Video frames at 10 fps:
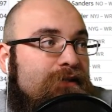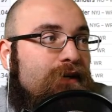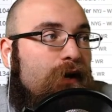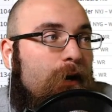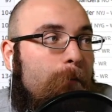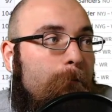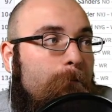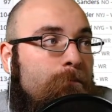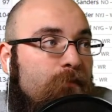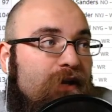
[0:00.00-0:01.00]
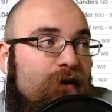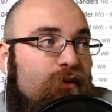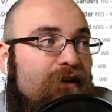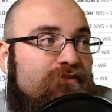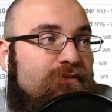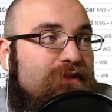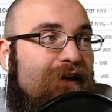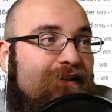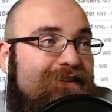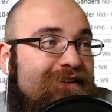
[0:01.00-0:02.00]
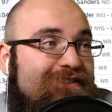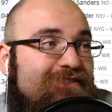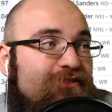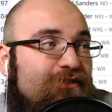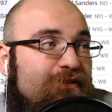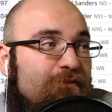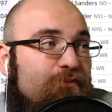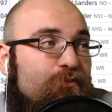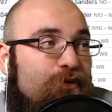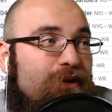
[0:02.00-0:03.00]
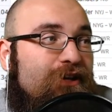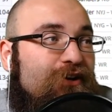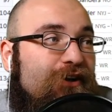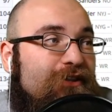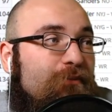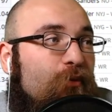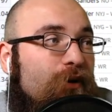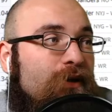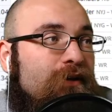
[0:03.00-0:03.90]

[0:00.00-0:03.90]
Again, we have some talent that is still pretty good on the board.